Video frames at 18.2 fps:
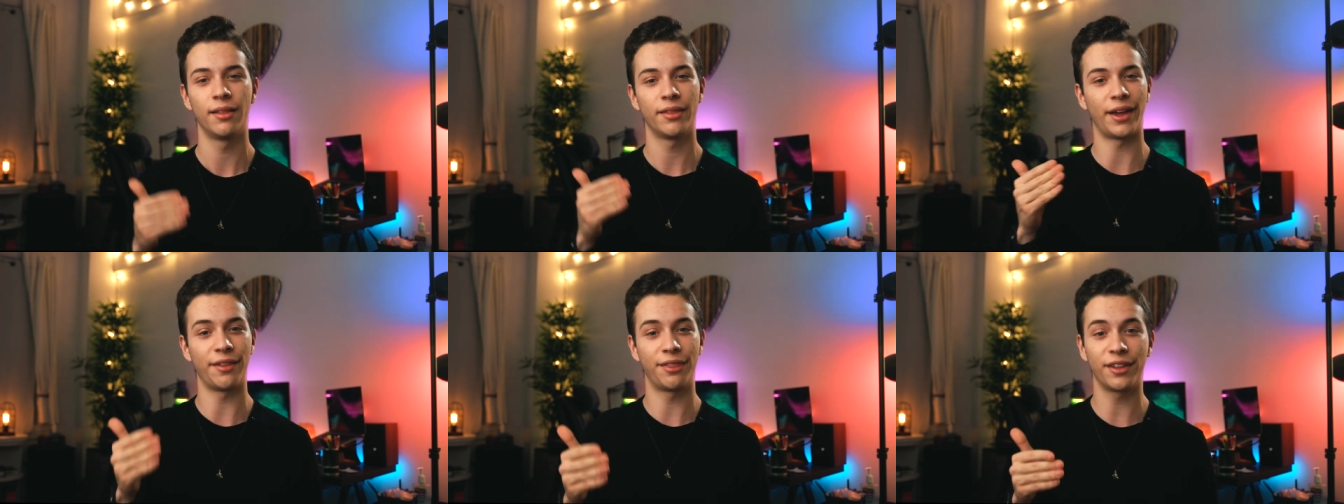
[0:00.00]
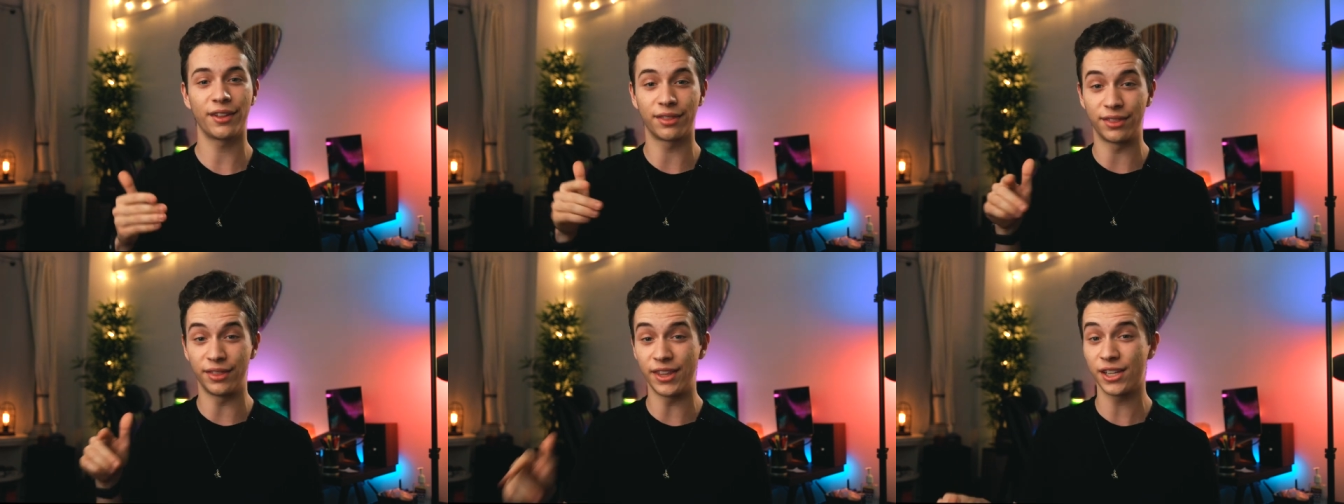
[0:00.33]
I
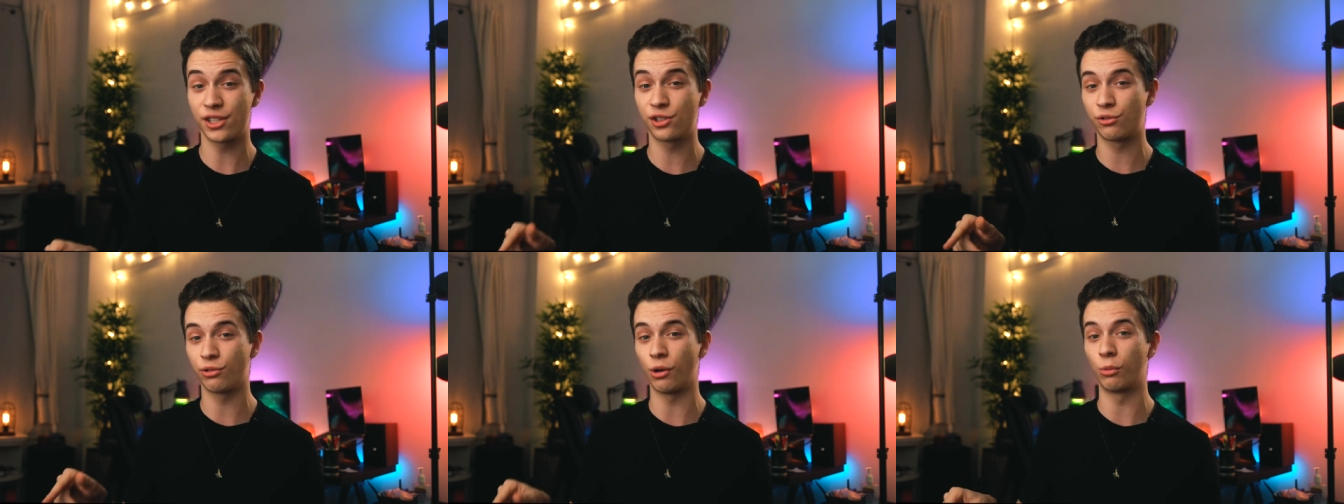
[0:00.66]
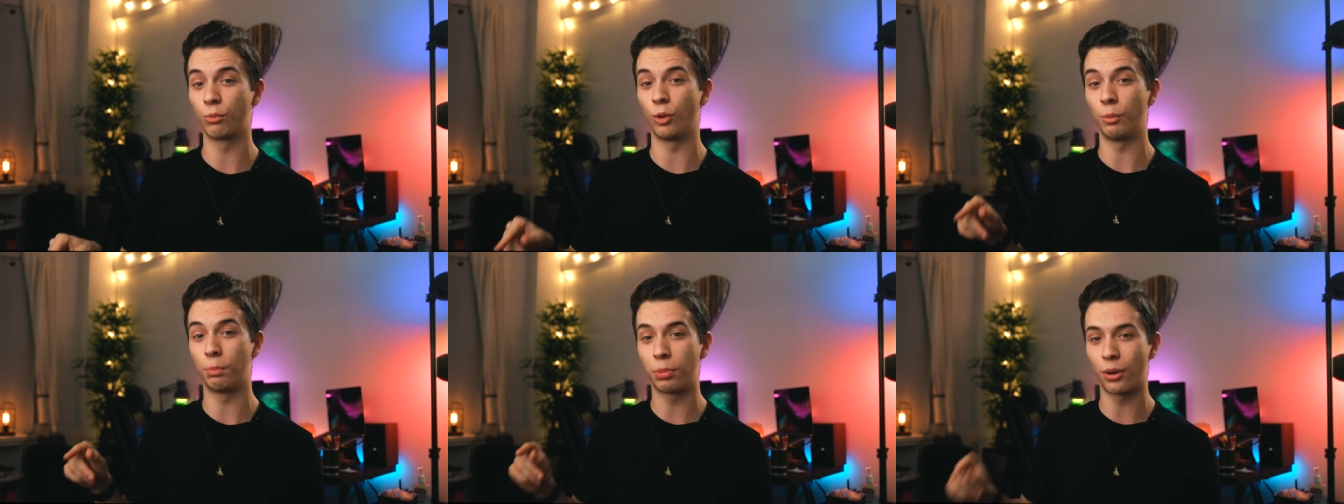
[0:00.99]
think this
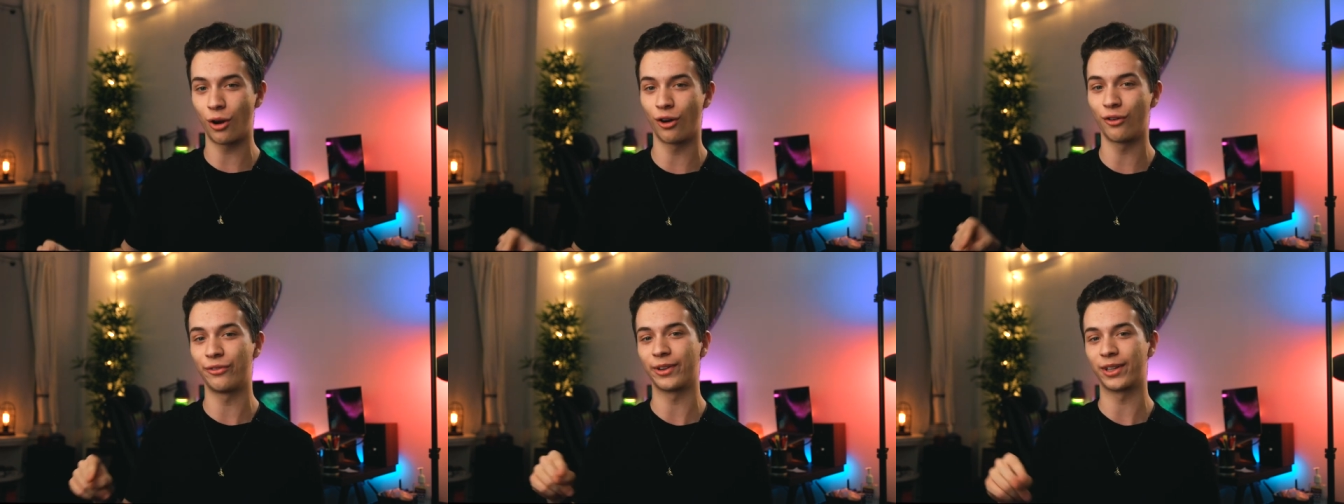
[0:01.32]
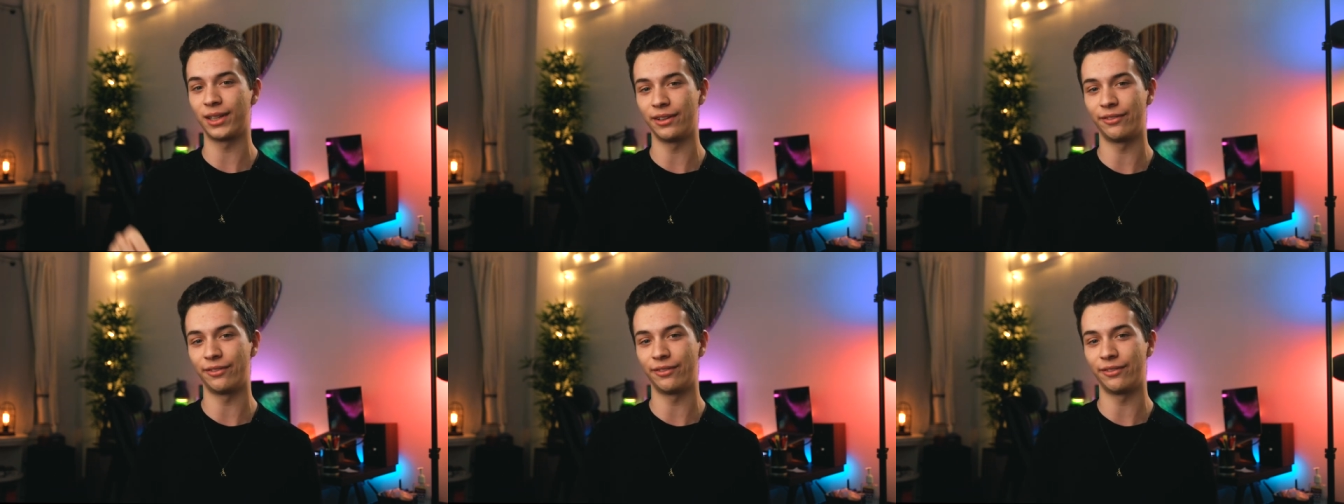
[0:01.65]
drone will perfectly